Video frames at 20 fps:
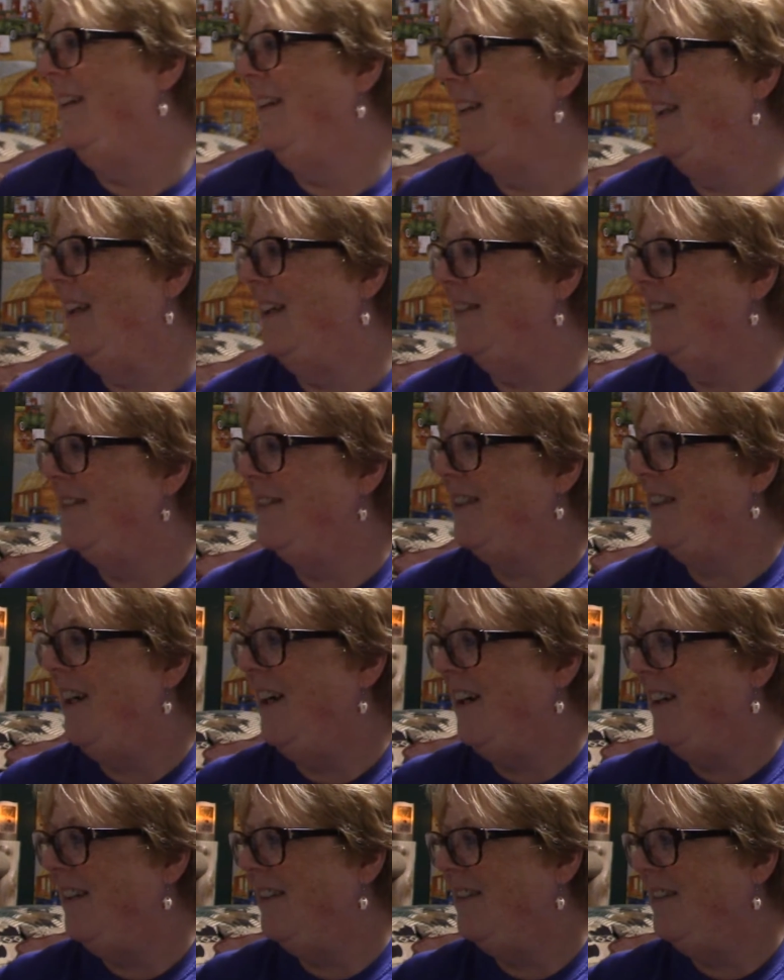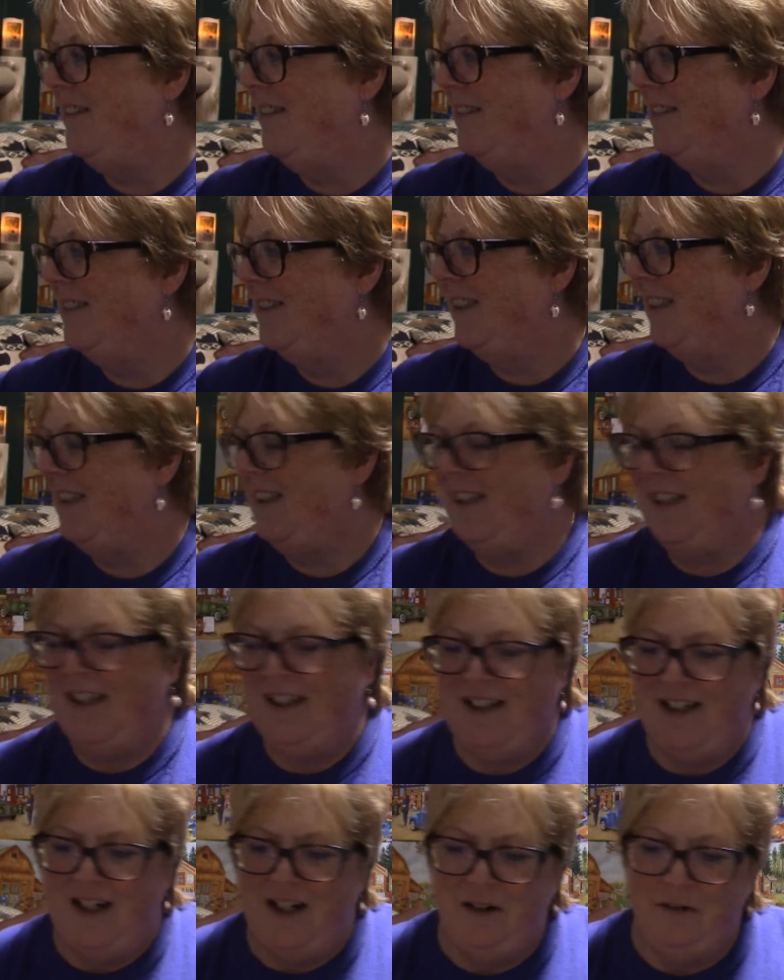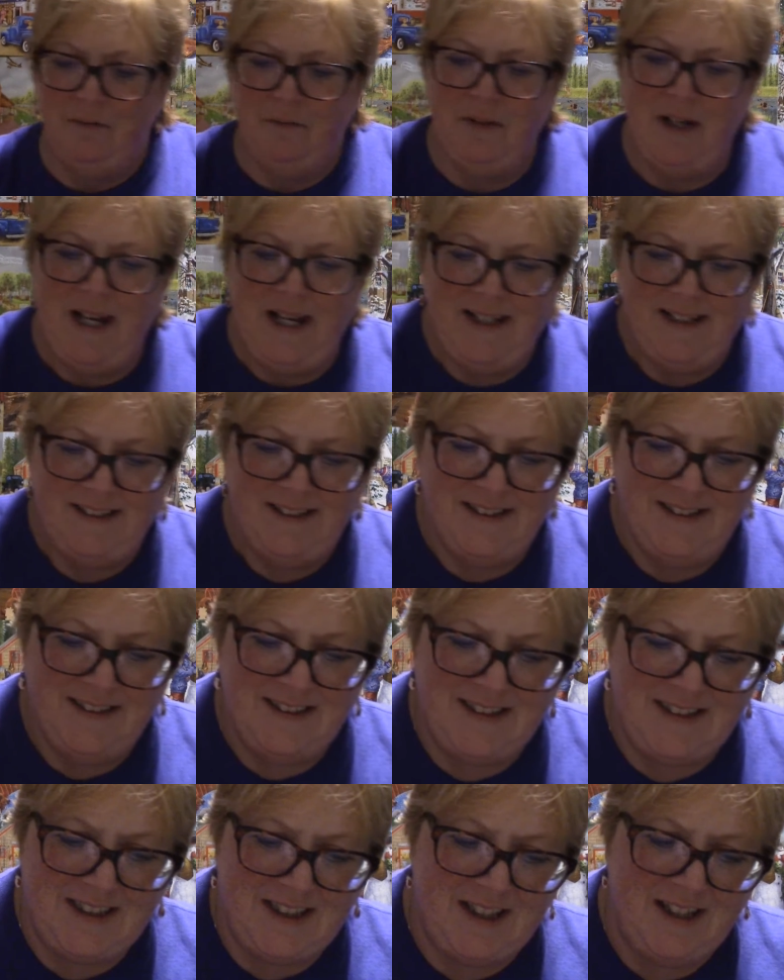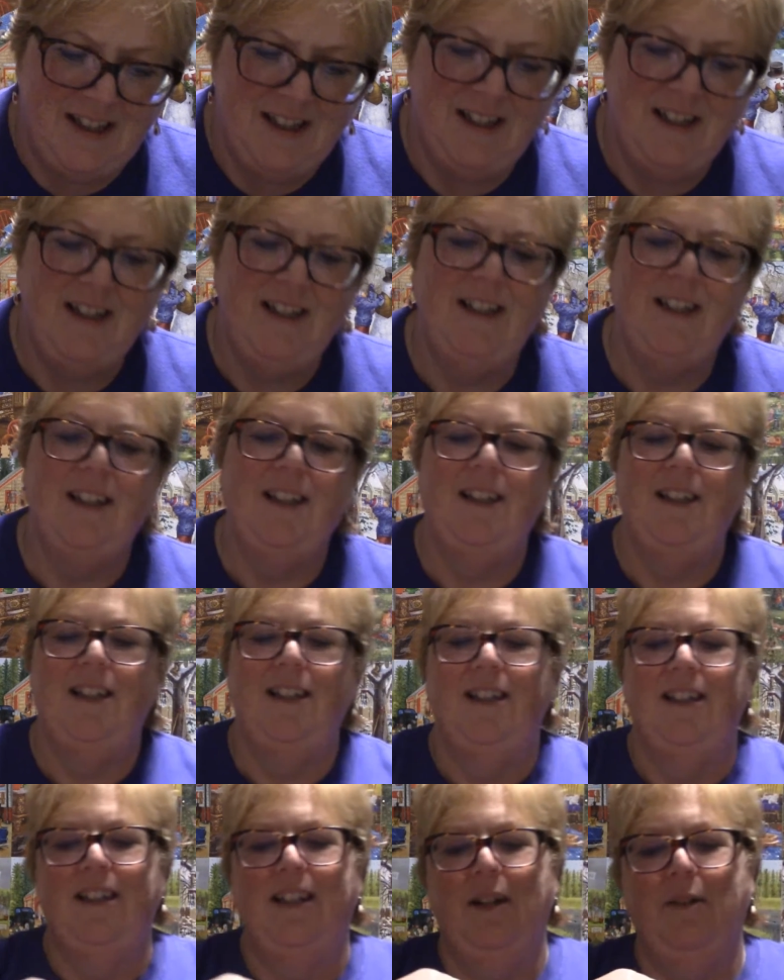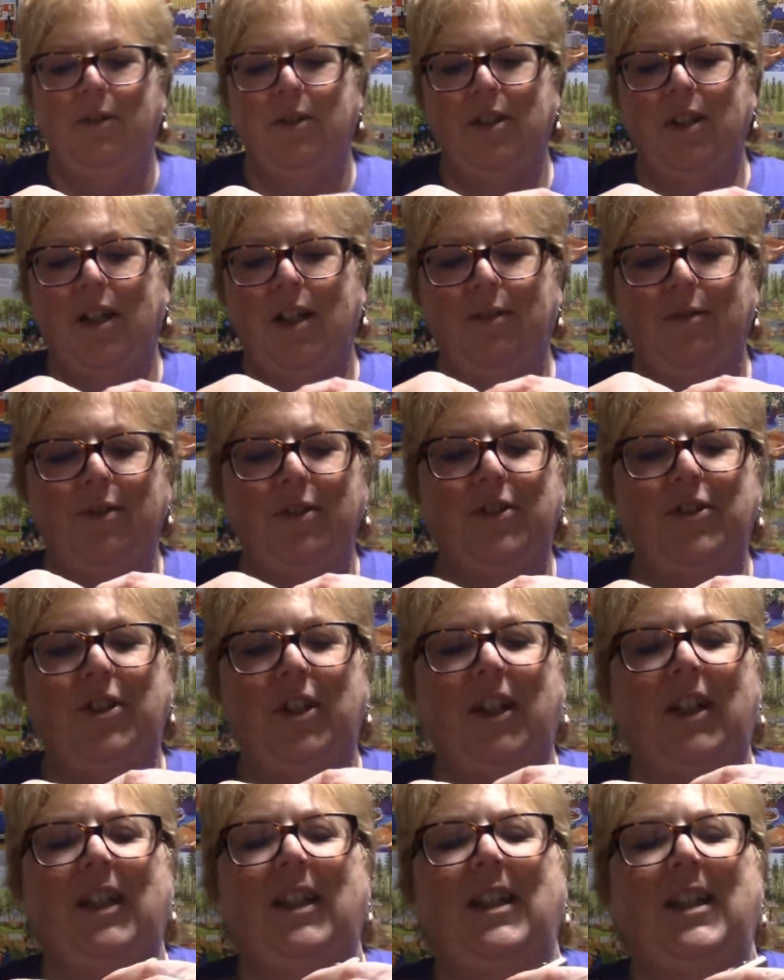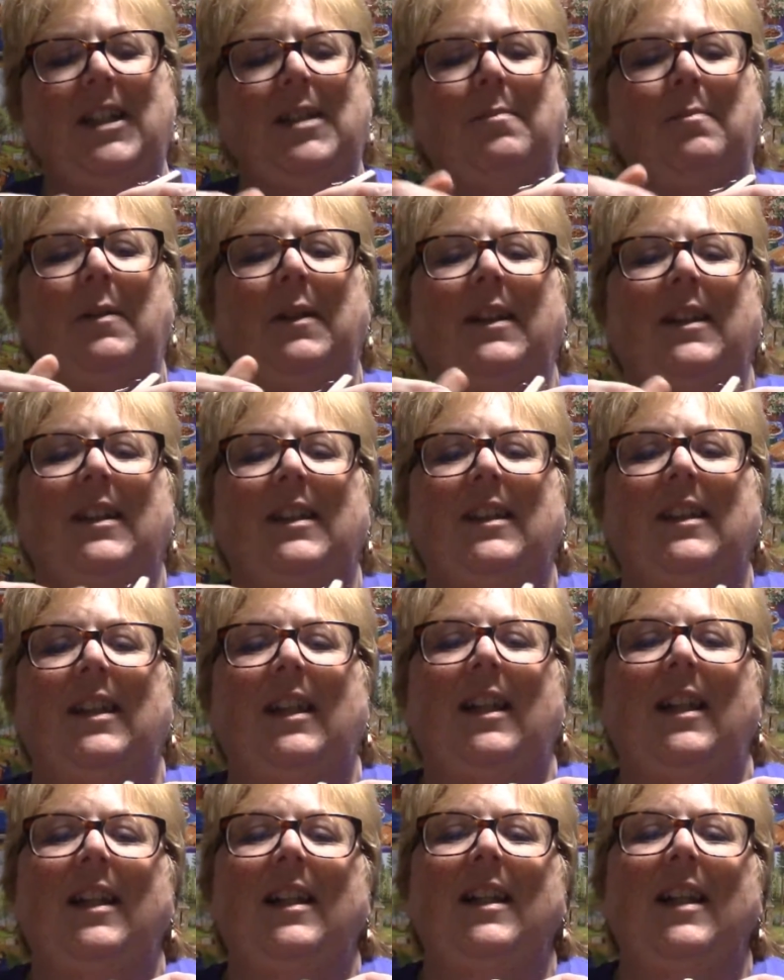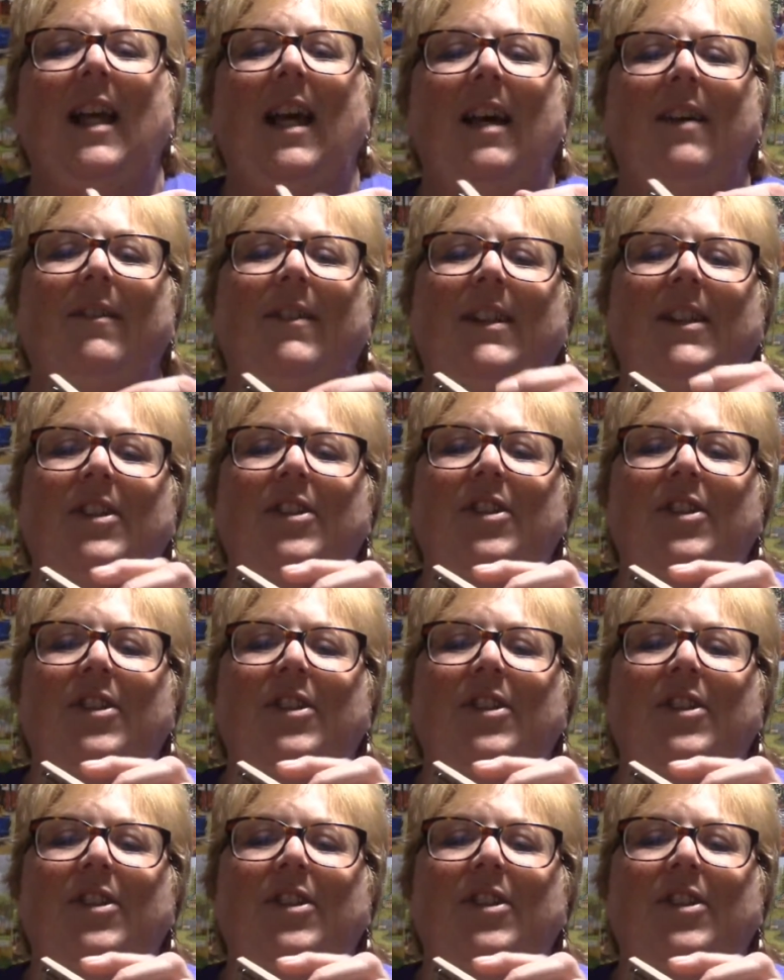There's the cardinals, and then I got wrens. I was looking for chickadees, but they didn't have any